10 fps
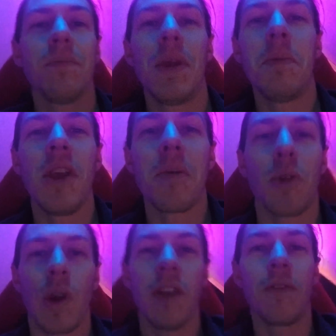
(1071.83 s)
maybe
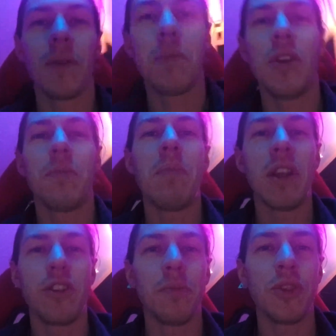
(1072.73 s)
upgrade from your
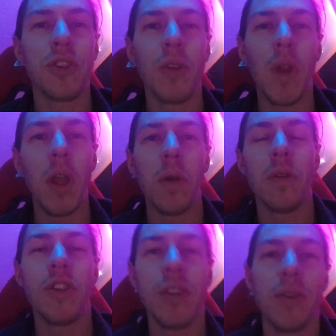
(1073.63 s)
bedroom studio
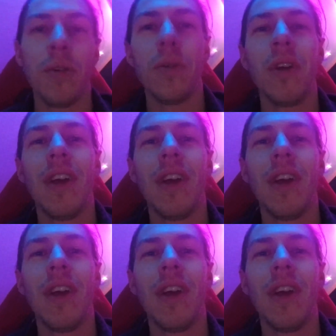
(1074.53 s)
to